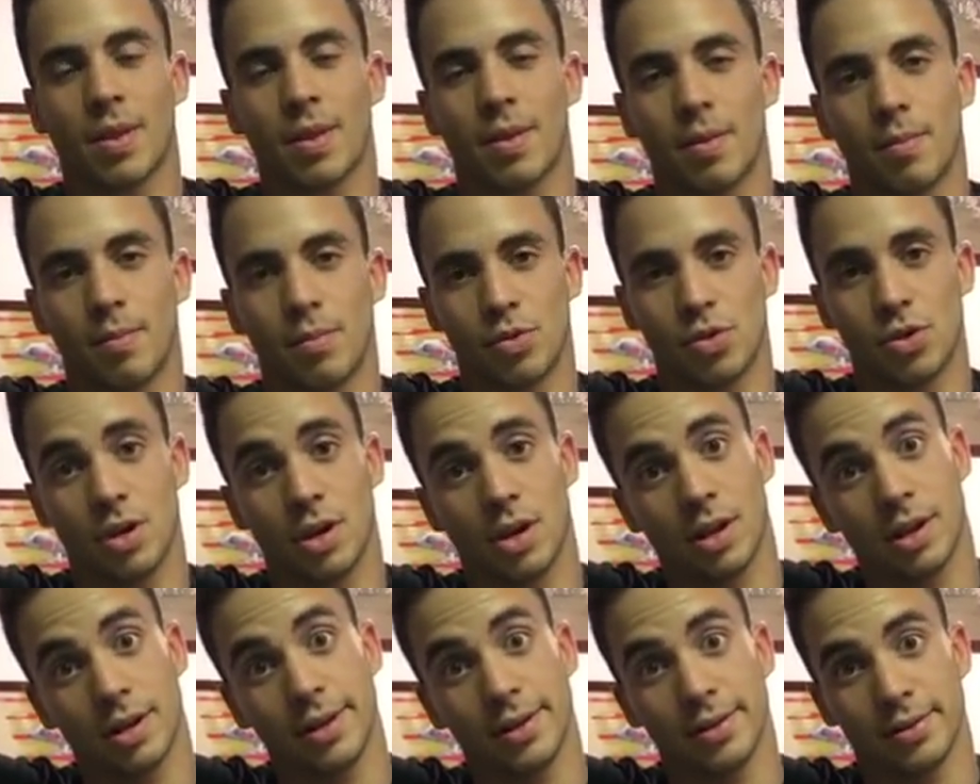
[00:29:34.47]

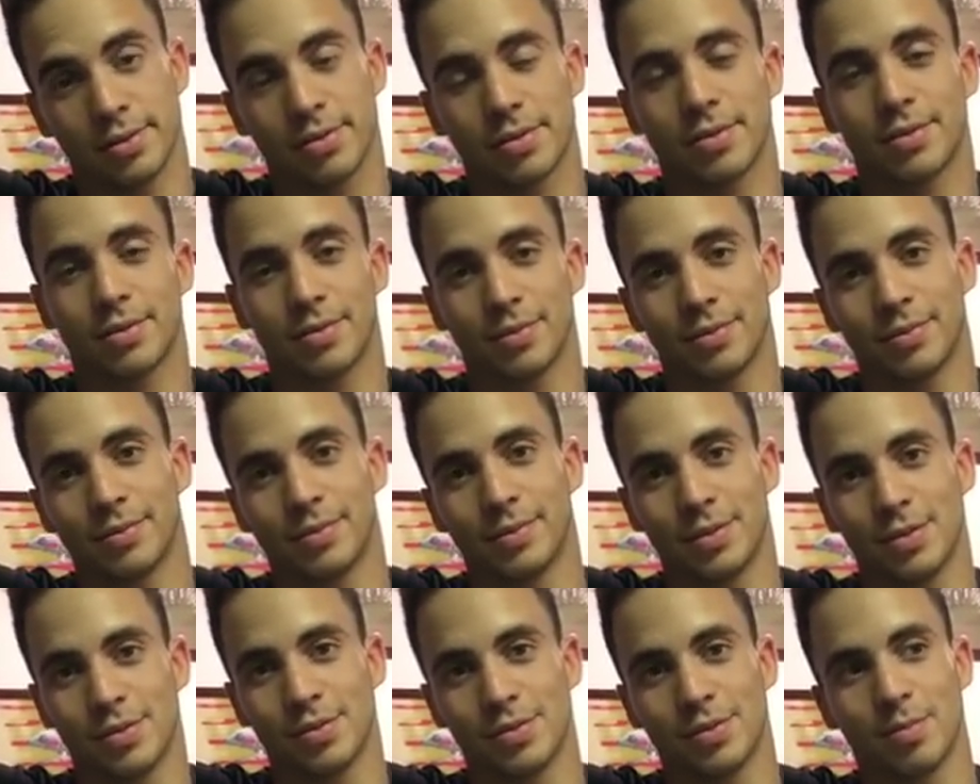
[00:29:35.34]
She cleans.
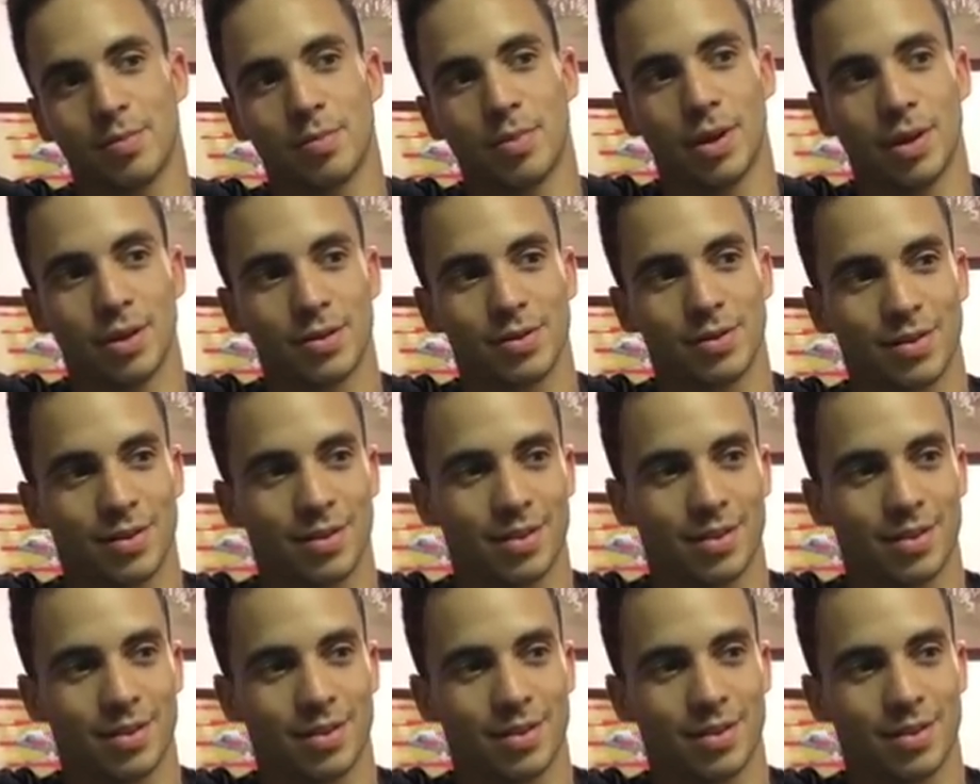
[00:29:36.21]
She's the best.